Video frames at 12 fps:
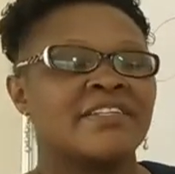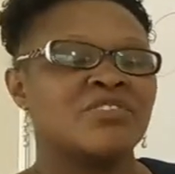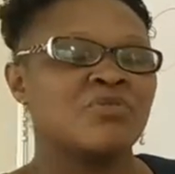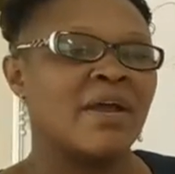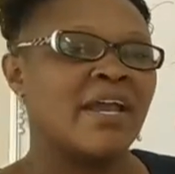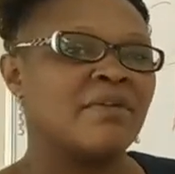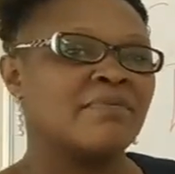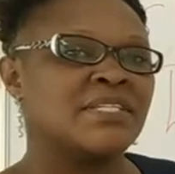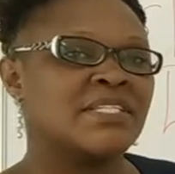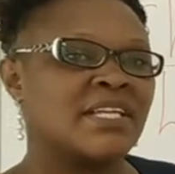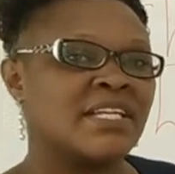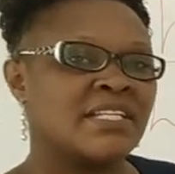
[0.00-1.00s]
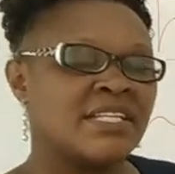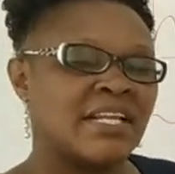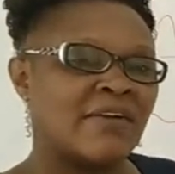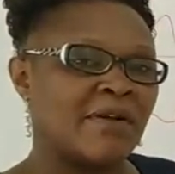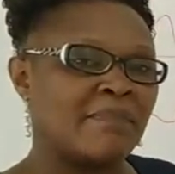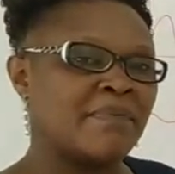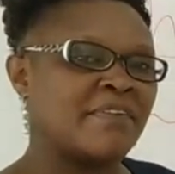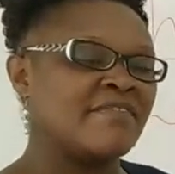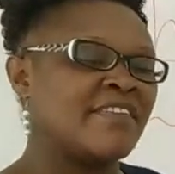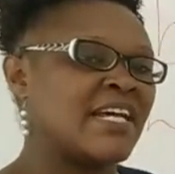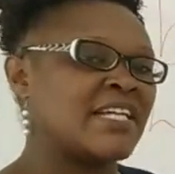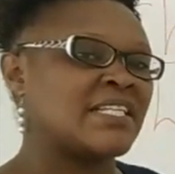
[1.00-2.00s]
is why we said in our
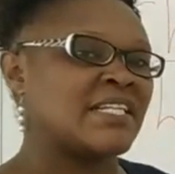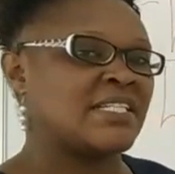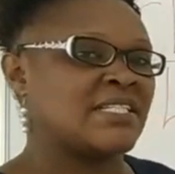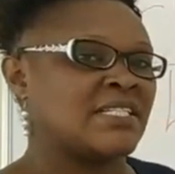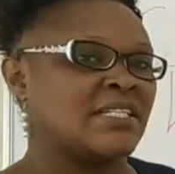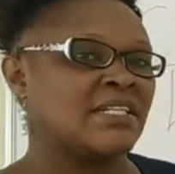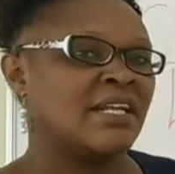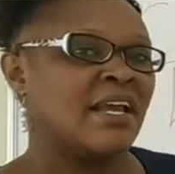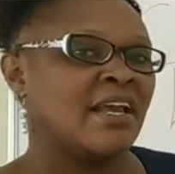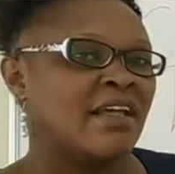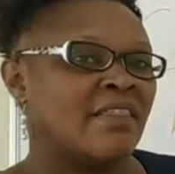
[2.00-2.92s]
previous lesson